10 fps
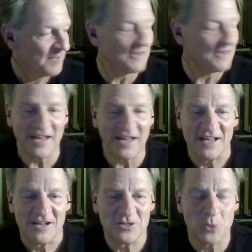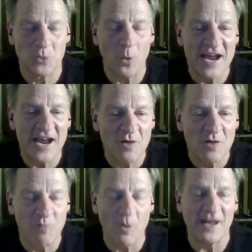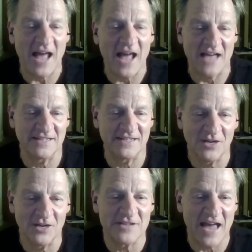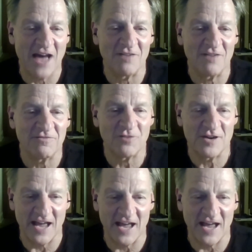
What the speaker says: But if like tornado forecasting goes down for a